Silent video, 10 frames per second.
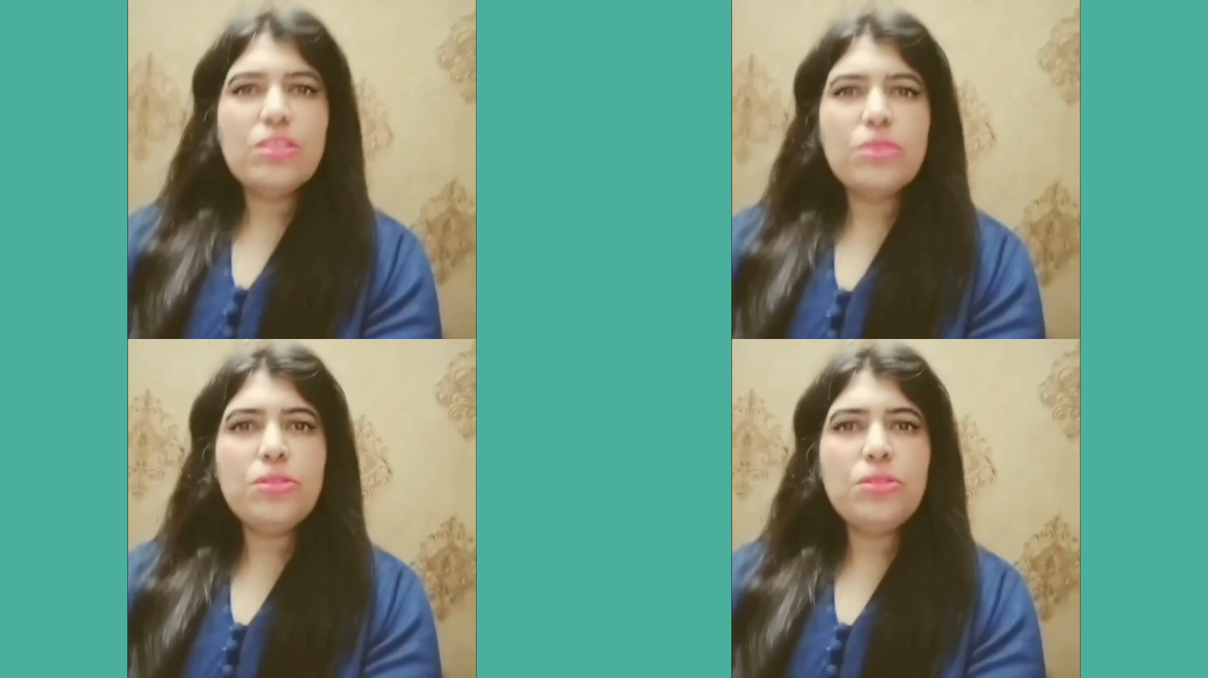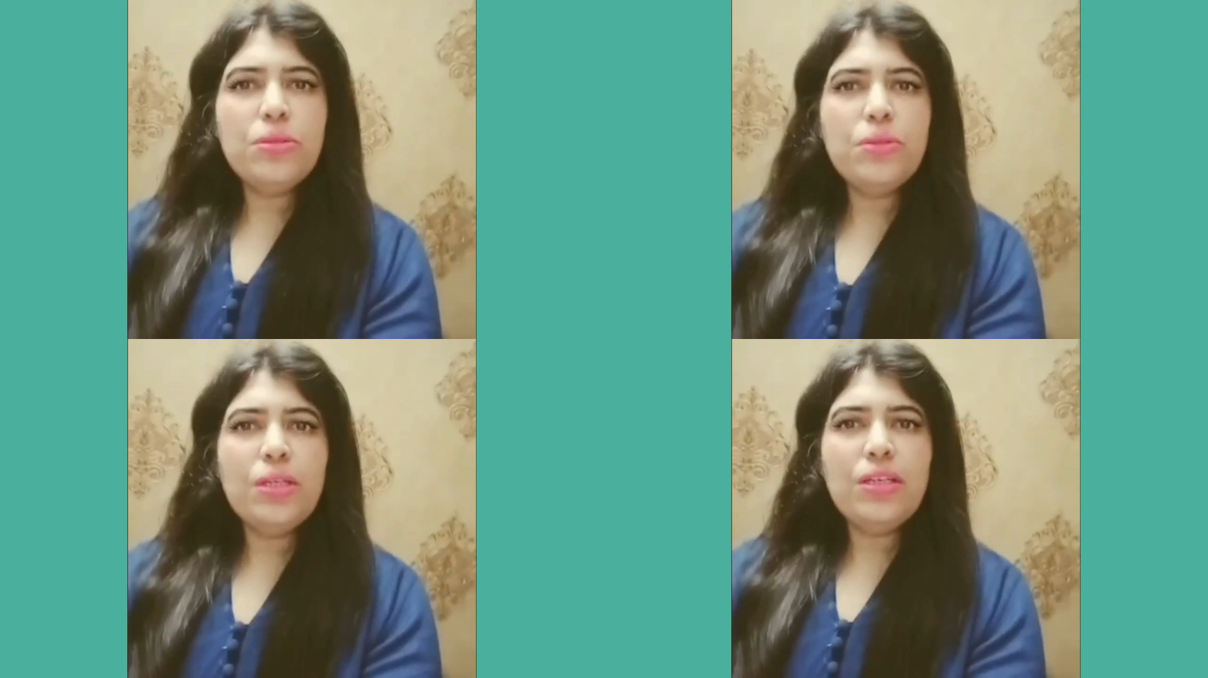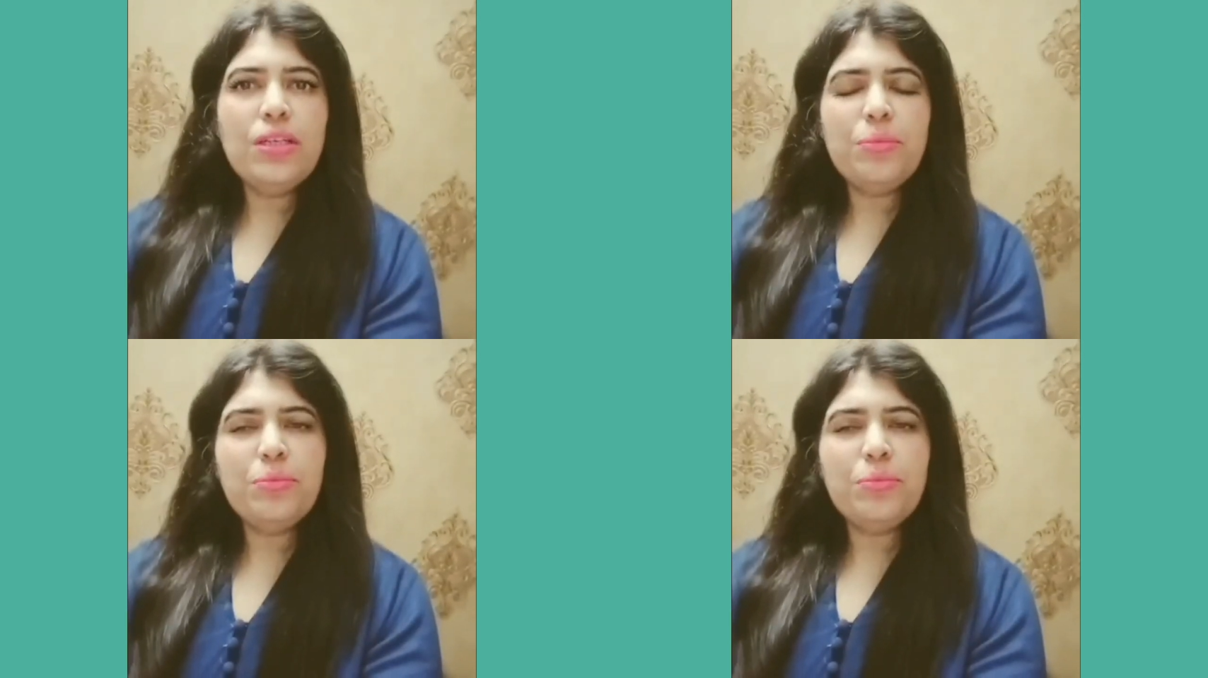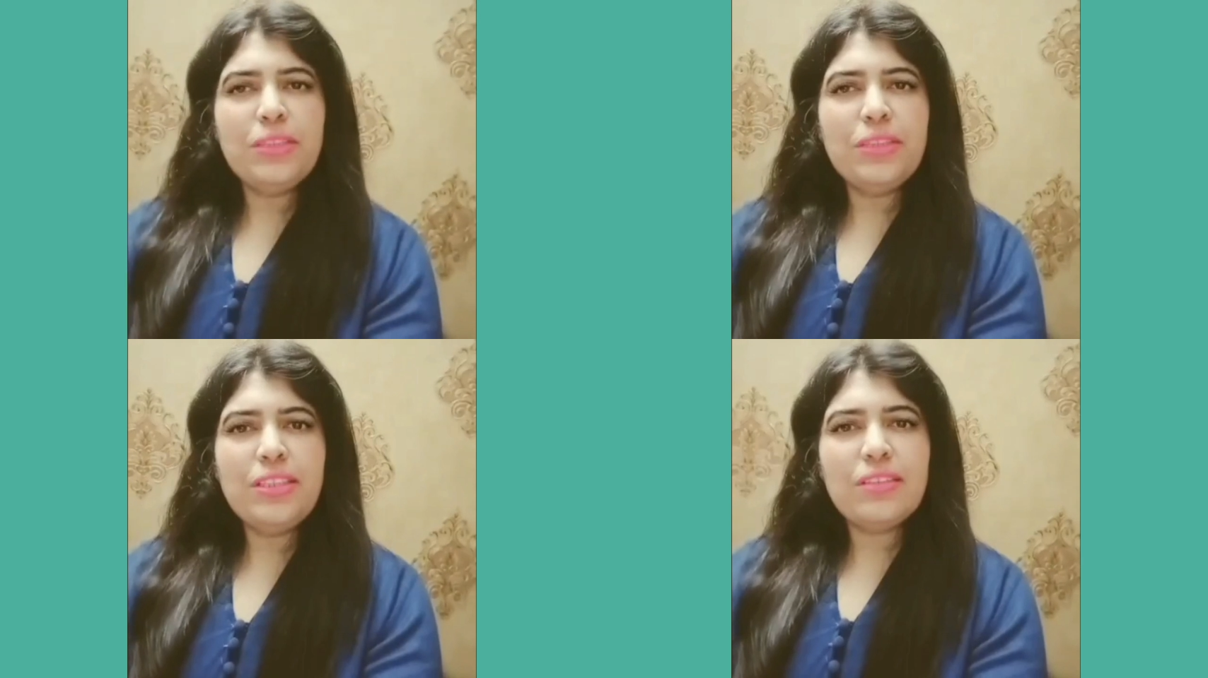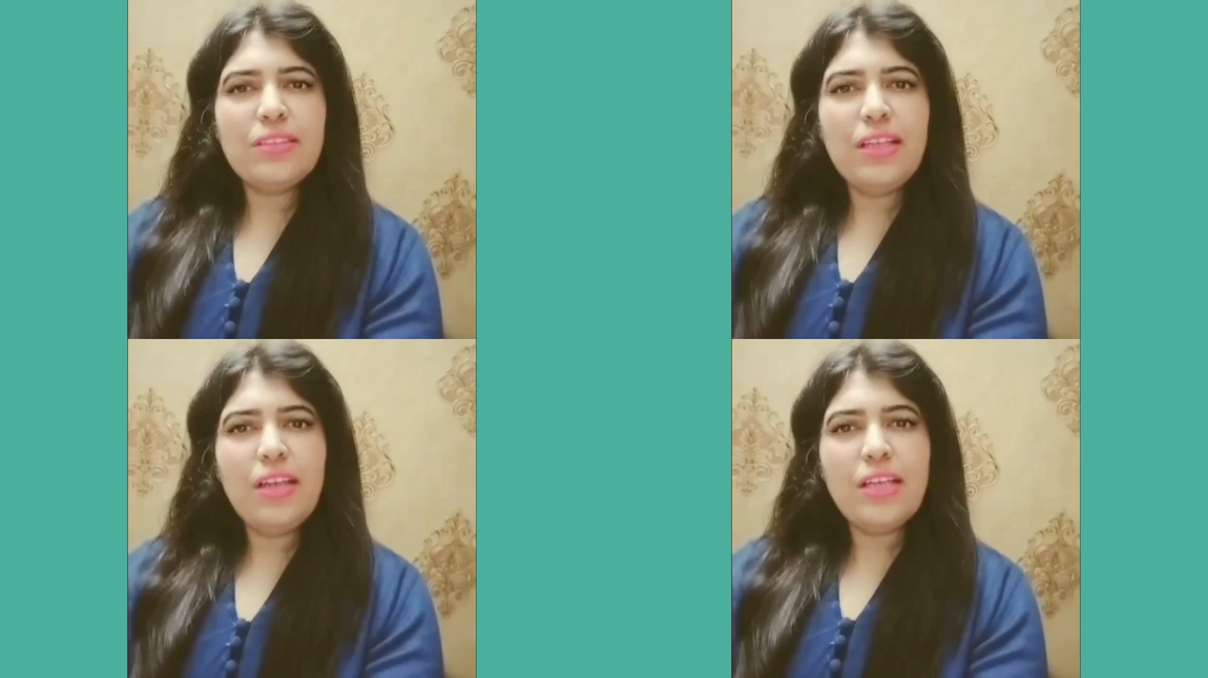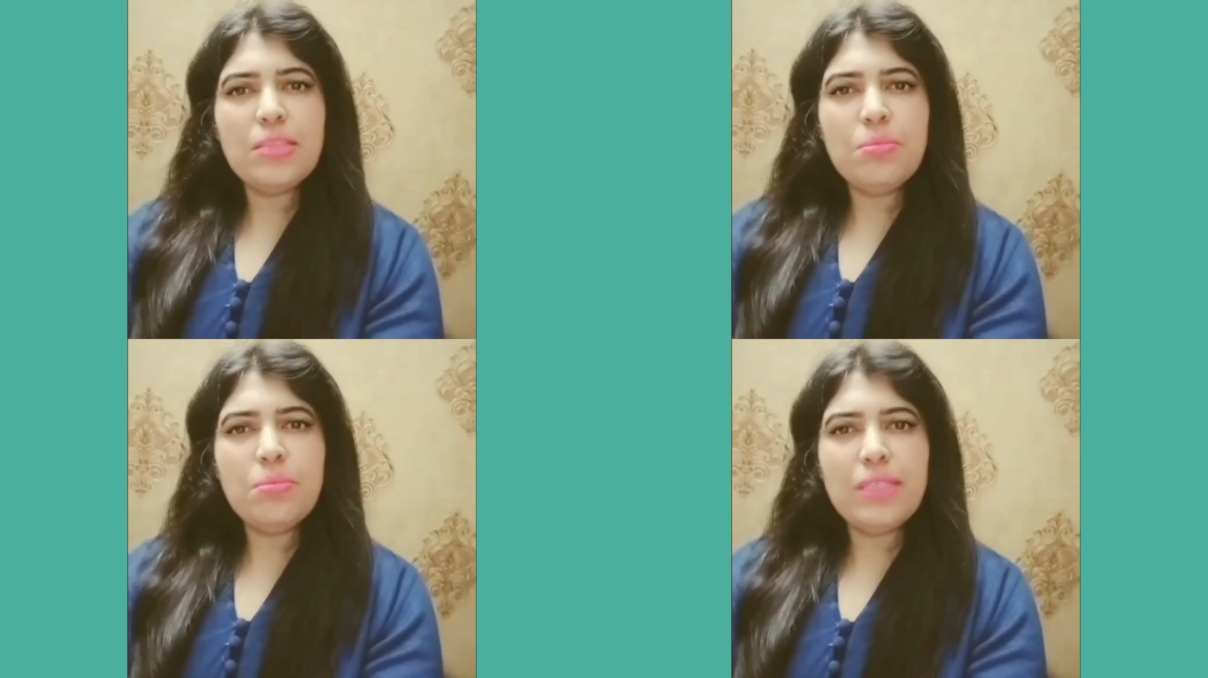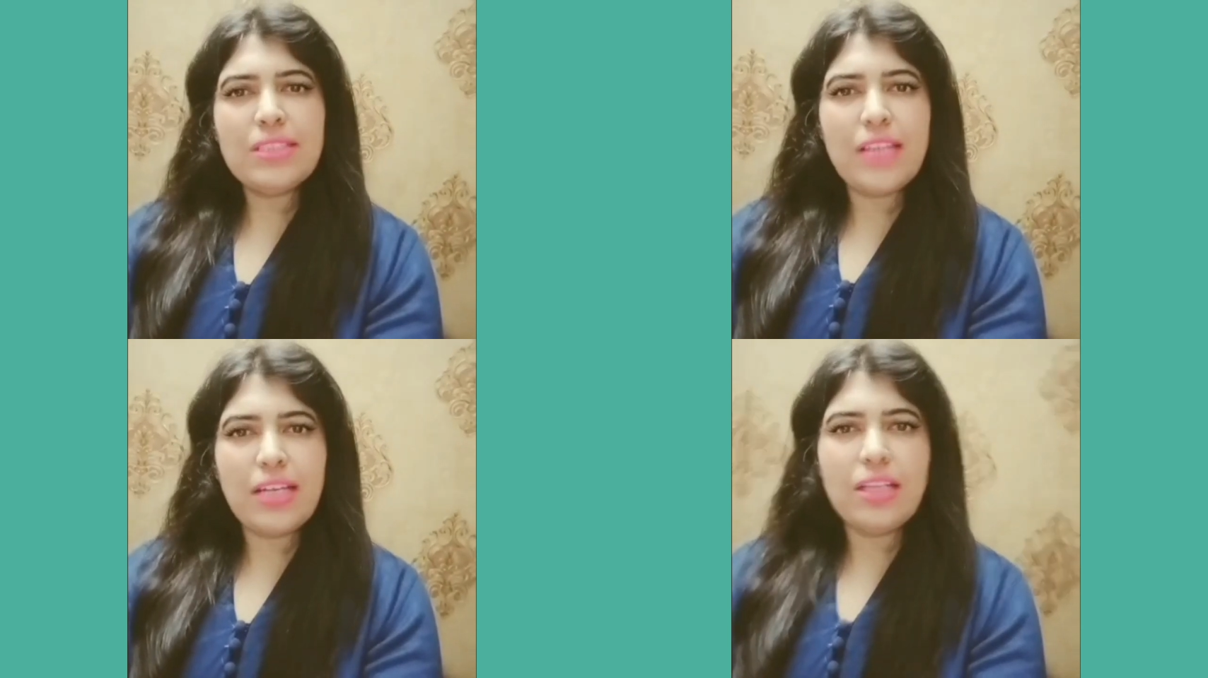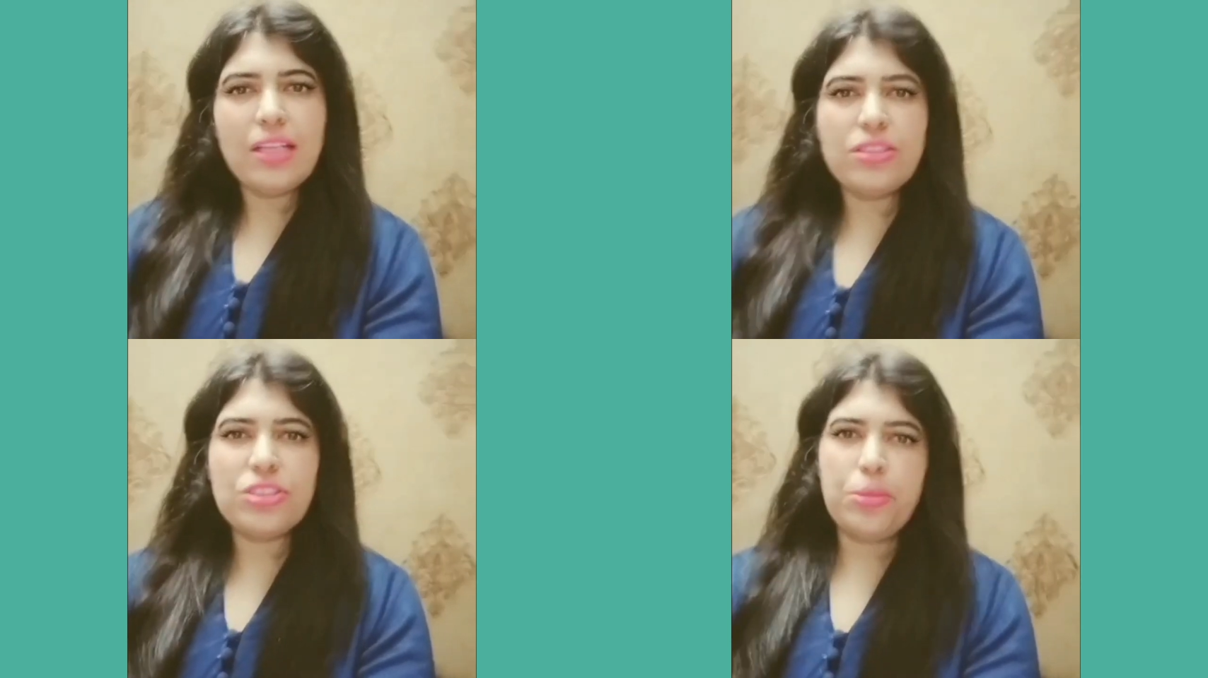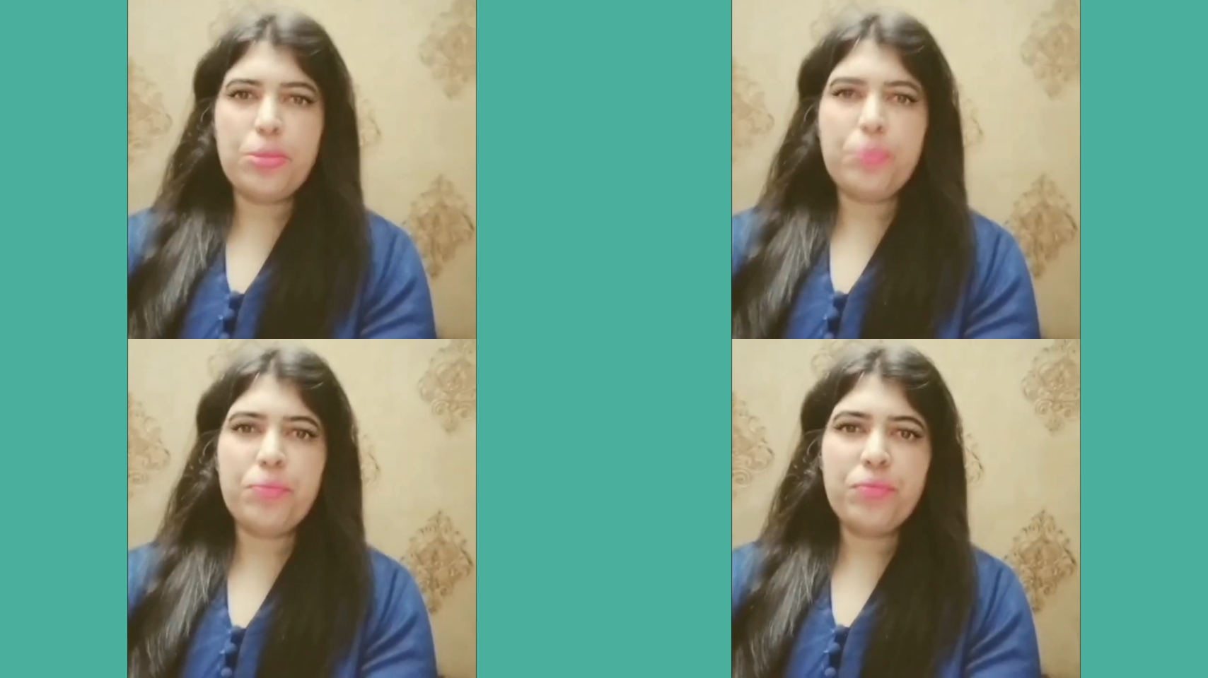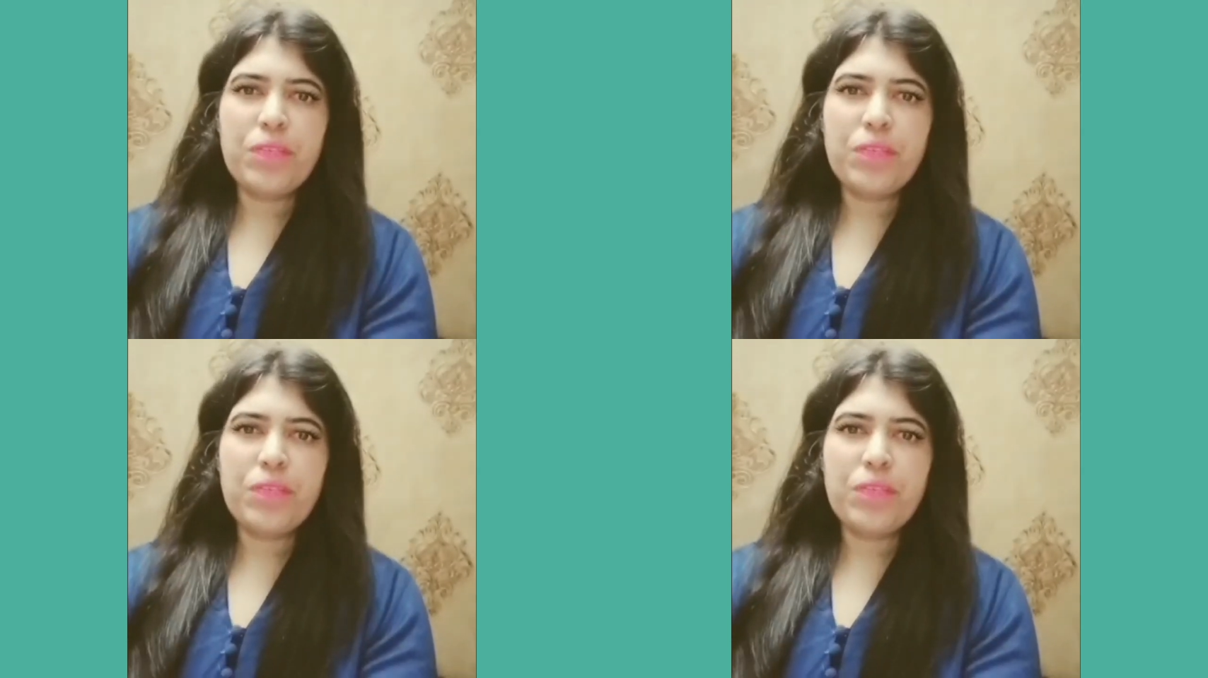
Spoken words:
So, you know, it has some aesthetic charm.